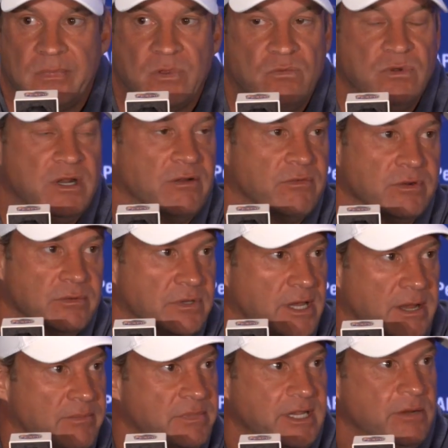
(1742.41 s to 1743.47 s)
whatever
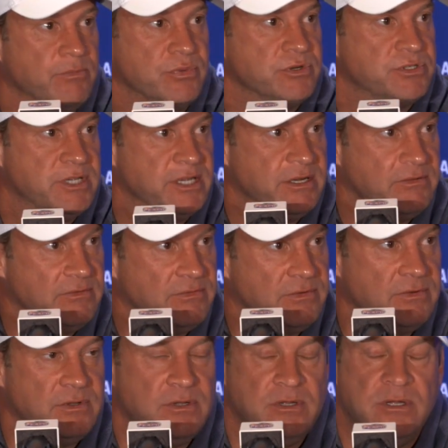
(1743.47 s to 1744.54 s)
top 10% of
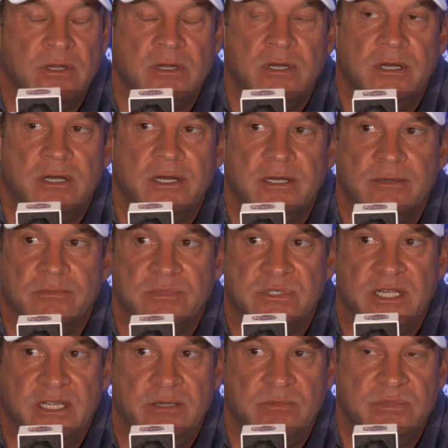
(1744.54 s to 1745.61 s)
um,
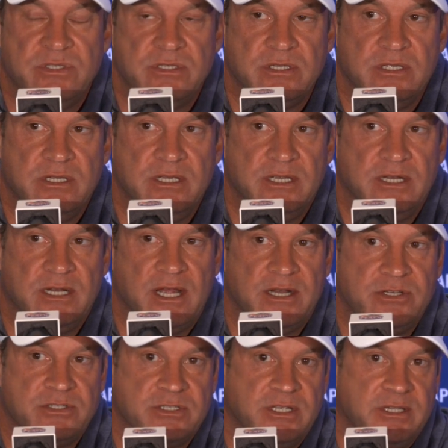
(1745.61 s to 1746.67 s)
teams. And I
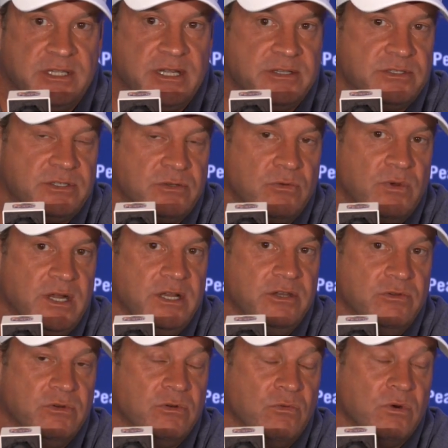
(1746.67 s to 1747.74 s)
just think that's the way to
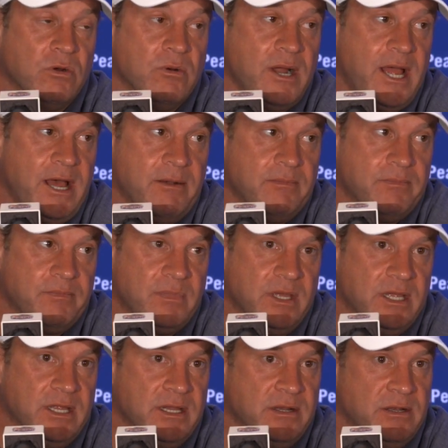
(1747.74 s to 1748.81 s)
do it where we're at.
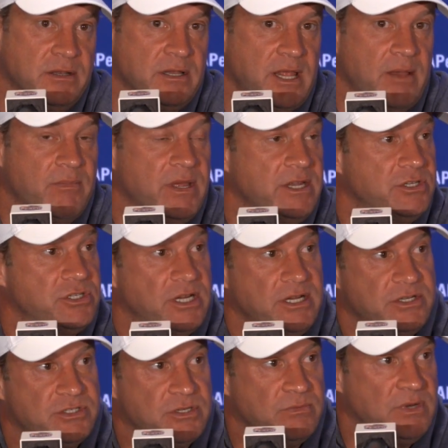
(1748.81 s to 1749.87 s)
And that may
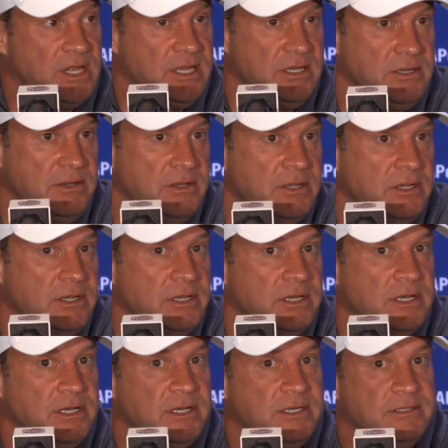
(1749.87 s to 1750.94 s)
change someday,
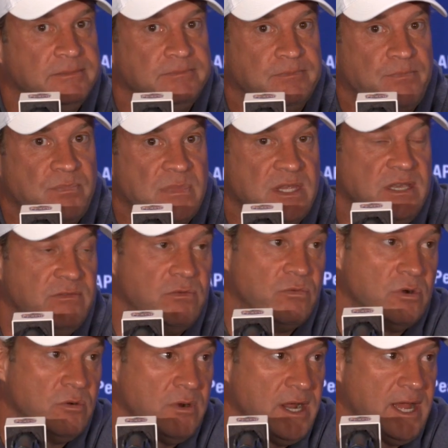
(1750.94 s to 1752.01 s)
um, even
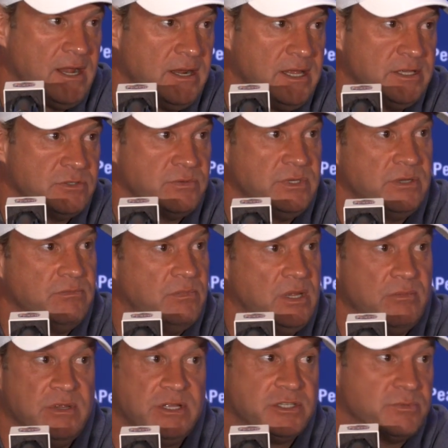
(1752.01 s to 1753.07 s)
where we're at, as we
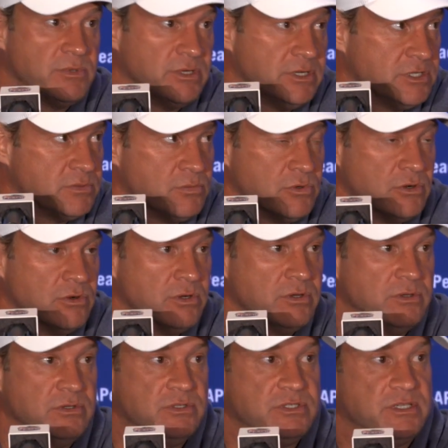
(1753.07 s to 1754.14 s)
maybe experience more
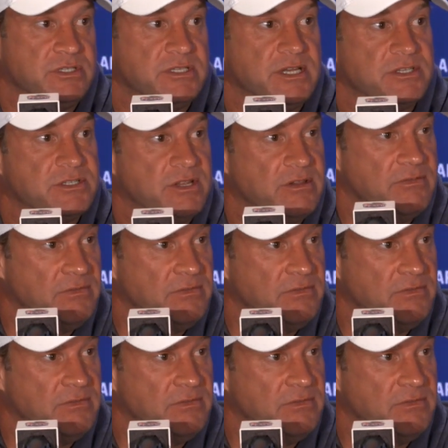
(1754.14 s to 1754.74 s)
success on the